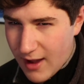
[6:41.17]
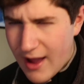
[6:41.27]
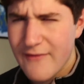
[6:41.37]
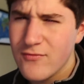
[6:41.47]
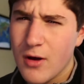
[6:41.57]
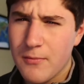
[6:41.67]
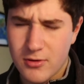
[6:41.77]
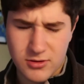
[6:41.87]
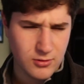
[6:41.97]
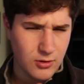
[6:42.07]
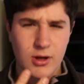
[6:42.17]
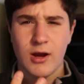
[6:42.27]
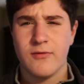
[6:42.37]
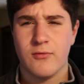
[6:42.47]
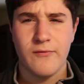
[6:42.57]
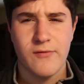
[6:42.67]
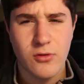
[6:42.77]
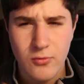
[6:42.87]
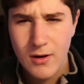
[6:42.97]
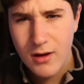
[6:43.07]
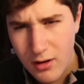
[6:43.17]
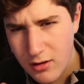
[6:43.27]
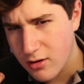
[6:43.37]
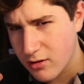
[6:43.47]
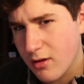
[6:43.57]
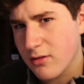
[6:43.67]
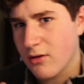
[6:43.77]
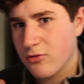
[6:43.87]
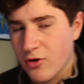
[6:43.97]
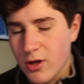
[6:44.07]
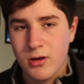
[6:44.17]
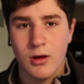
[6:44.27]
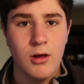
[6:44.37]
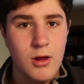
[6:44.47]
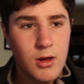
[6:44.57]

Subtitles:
I have not personally looked at any of the reviews or ratings, just because I was trying to,